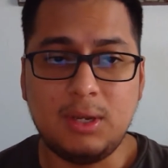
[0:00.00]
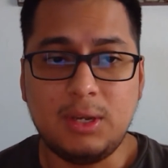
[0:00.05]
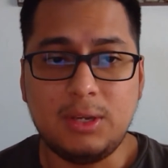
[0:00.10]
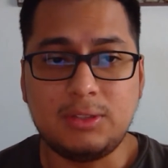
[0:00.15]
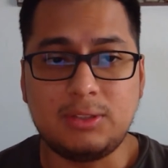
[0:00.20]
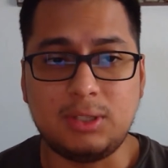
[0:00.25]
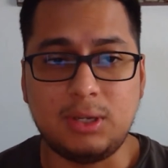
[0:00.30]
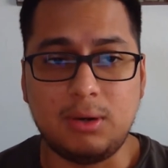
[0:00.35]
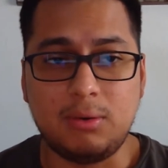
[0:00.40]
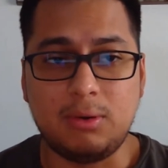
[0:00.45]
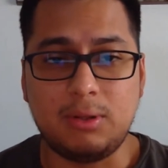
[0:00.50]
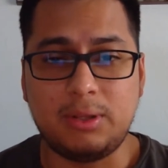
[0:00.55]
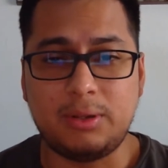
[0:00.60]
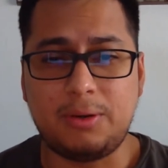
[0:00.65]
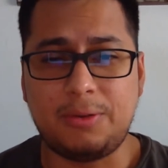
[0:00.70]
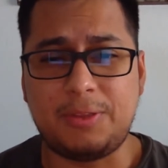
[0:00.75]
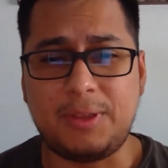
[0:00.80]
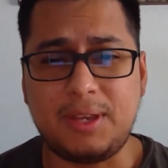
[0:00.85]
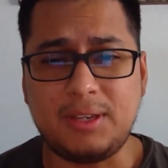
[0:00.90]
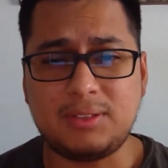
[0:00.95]
So a
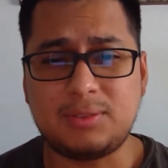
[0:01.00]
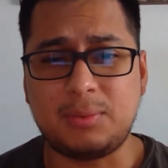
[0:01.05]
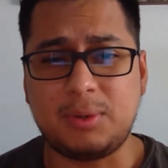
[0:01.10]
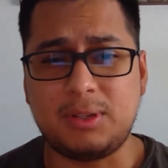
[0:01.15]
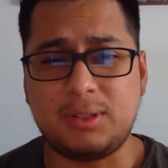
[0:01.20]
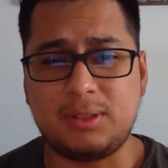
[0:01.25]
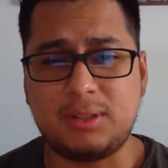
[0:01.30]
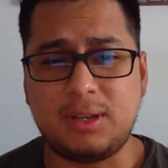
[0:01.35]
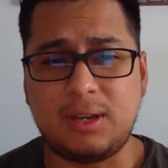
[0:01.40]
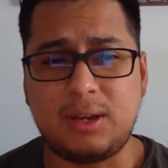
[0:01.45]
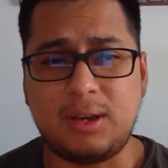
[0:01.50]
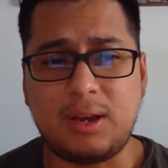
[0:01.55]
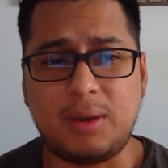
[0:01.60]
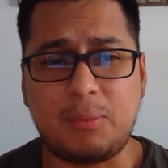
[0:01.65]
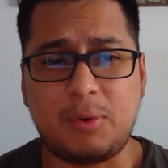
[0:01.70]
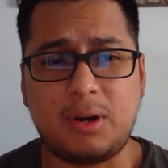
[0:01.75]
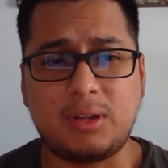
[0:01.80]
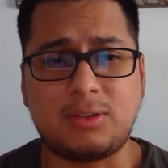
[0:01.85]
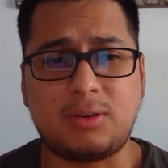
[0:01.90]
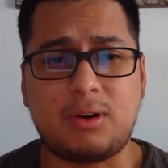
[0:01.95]
little things what I
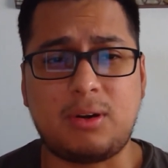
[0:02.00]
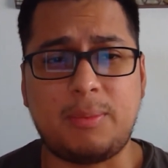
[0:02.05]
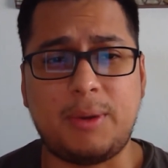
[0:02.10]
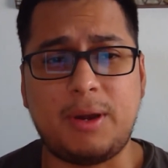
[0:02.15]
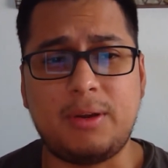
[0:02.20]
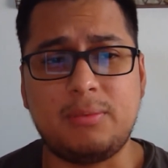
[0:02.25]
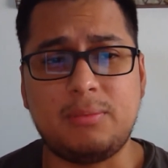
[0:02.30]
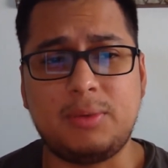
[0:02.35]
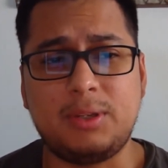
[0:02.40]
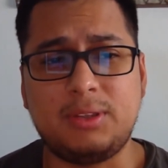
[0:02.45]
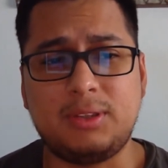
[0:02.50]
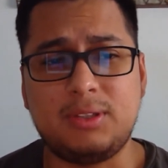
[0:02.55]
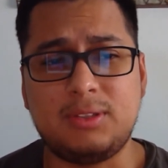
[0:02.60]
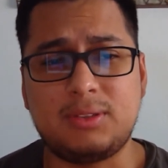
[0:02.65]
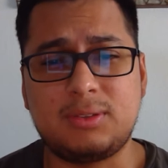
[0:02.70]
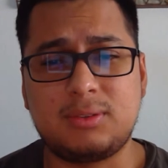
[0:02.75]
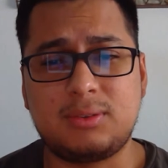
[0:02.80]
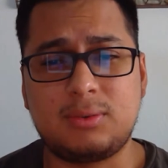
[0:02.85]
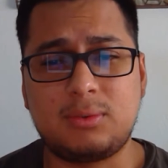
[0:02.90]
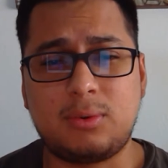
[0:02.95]
want to talk about what
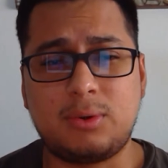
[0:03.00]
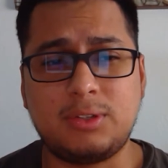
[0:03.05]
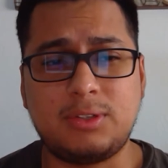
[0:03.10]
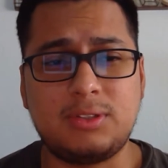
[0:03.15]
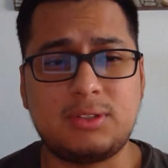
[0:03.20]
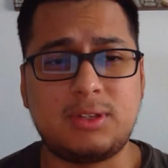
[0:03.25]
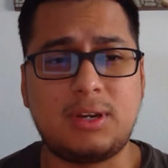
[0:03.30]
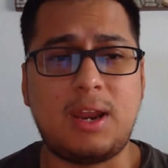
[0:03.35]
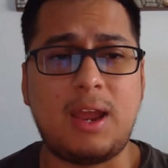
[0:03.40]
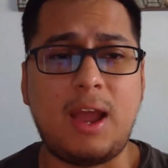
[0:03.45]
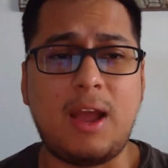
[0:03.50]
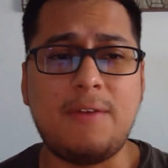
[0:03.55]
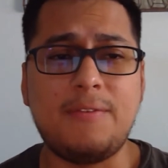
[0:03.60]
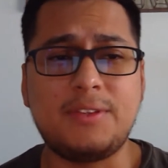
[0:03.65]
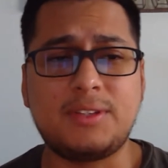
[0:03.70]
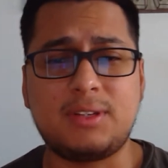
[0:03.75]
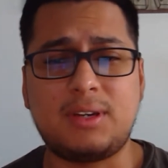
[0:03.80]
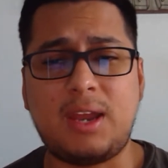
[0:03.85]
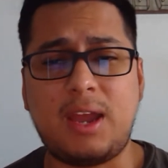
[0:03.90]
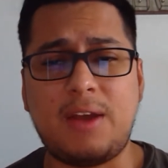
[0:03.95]
this course is going to have.
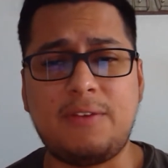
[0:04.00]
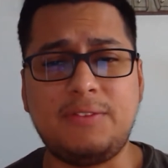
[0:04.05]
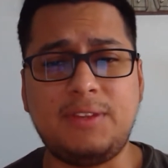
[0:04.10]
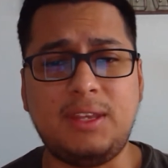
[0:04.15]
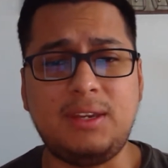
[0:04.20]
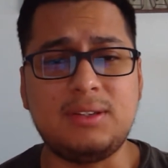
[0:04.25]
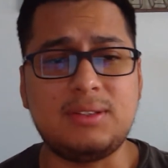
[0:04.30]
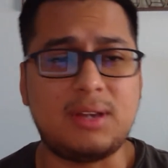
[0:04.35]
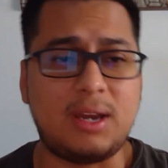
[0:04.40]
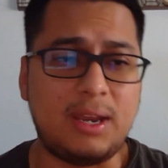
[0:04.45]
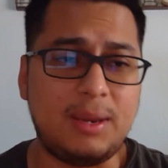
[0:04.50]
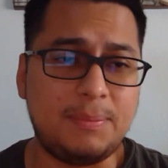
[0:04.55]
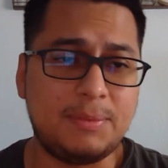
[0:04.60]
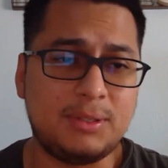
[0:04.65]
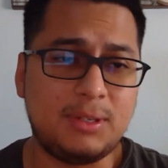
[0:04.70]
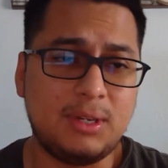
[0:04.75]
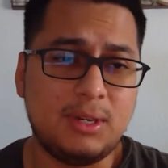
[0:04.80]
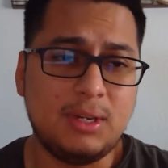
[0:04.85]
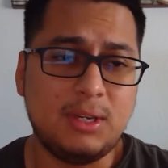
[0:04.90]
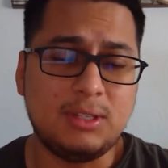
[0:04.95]
It's going to have data
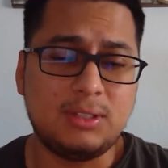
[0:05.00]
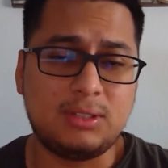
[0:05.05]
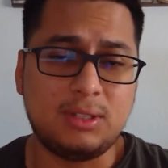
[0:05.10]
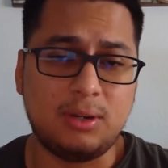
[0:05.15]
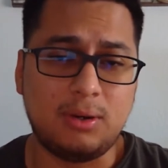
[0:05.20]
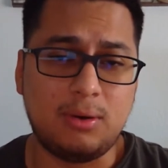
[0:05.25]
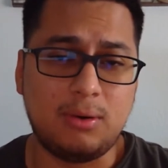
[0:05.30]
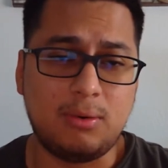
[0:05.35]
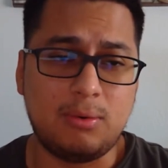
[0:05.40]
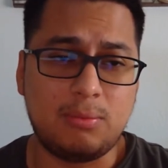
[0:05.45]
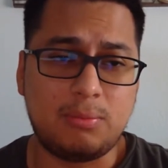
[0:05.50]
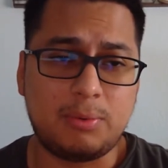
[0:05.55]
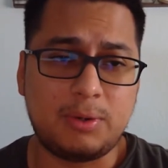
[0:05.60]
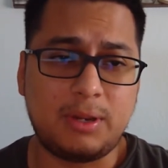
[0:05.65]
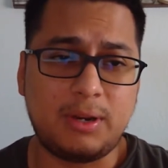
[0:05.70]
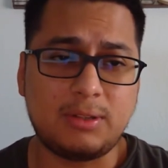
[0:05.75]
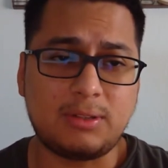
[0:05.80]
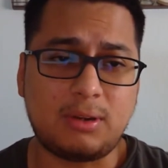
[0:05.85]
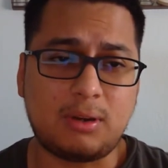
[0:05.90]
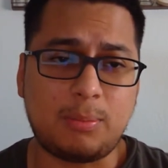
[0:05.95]
types. So we're
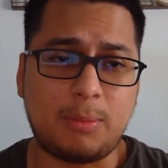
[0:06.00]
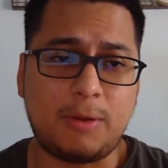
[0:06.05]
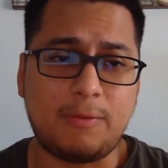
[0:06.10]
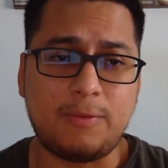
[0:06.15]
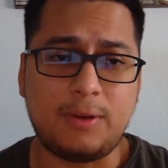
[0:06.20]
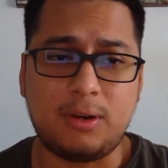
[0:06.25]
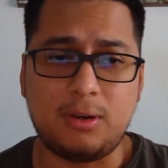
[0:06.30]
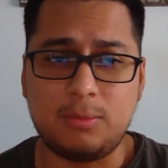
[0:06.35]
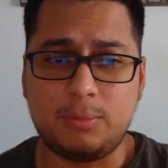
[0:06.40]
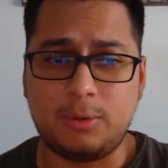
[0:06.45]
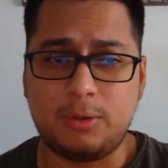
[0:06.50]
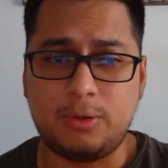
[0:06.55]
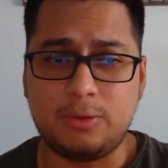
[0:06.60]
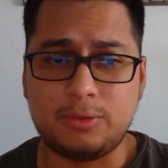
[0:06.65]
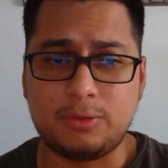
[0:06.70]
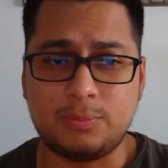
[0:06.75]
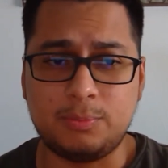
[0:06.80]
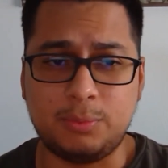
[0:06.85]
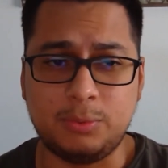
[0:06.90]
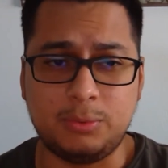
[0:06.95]
going to talk about
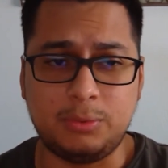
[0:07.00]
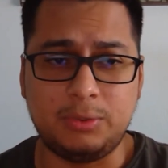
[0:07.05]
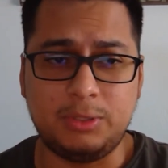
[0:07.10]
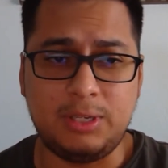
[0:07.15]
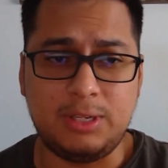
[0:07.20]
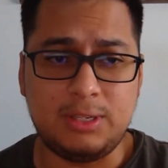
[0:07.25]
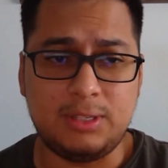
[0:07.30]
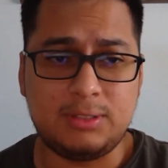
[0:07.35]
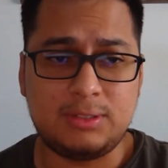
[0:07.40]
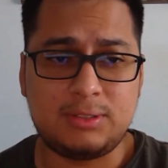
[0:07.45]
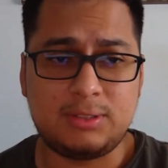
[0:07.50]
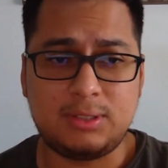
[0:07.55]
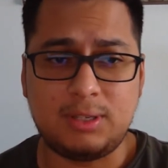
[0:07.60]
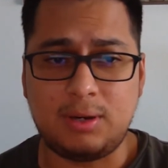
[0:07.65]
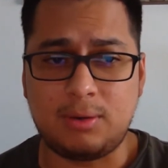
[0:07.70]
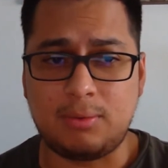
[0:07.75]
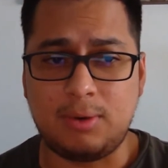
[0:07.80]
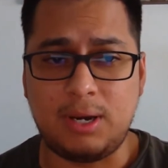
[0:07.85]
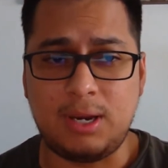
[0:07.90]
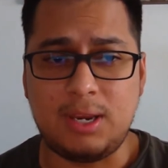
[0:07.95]
variables, booleans,
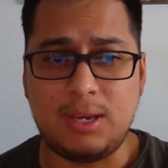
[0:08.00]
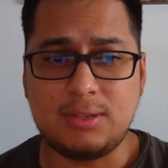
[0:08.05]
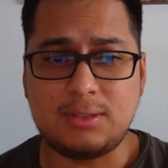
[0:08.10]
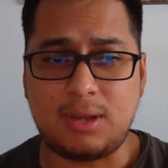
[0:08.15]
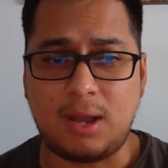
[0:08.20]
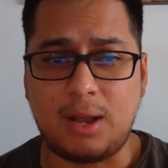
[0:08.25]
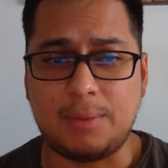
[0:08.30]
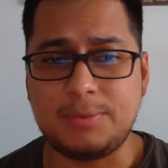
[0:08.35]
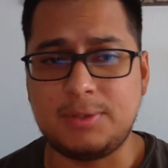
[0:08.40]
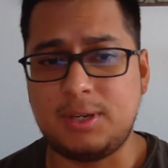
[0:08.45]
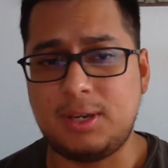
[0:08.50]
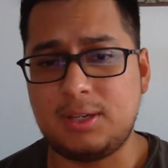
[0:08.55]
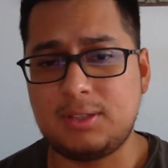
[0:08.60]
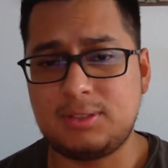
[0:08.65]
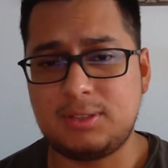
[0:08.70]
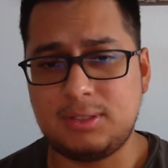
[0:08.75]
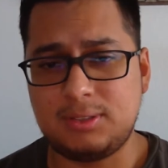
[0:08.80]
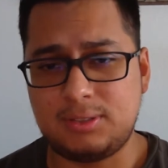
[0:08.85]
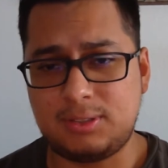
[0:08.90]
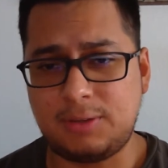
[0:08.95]
arrays,
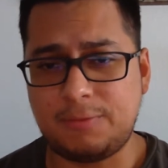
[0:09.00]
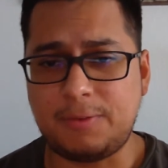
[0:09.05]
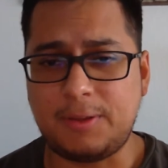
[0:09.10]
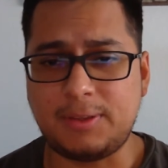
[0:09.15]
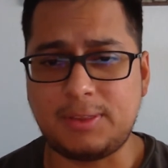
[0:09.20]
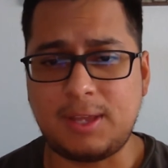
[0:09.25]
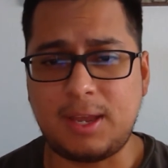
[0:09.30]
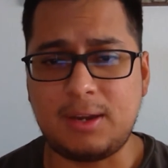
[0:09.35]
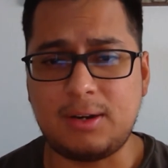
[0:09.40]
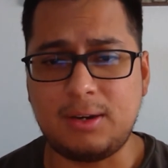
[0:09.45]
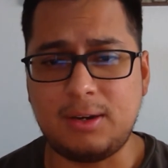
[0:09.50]
objects, stuff like that.